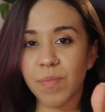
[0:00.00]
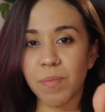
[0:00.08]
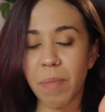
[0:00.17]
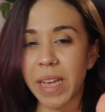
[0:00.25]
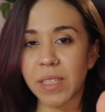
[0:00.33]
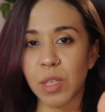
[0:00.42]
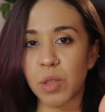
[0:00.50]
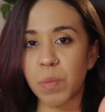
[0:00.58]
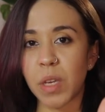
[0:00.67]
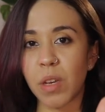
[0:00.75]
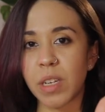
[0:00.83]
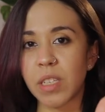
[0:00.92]
message
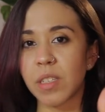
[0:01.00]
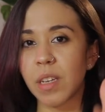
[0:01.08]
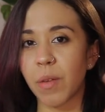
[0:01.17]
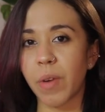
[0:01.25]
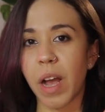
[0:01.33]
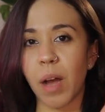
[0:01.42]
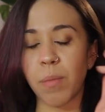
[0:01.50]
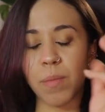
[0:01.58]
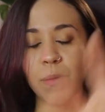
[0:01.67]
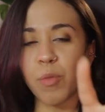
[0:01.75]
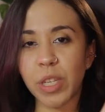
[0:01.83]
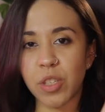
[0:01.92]
me on instagram
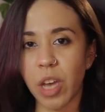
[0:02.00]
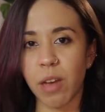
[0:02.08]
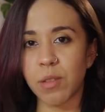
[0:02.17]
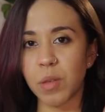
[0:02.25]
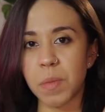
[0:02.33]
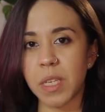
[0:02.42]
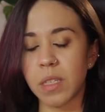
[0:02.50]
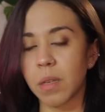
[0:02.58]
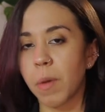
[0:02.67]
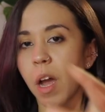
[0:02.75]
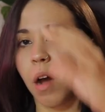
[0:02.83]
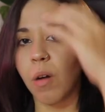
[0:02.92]
reach out to me
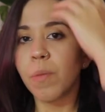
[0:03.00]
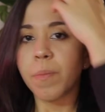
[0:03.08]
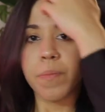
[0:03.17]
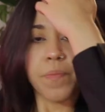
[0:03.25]
somehow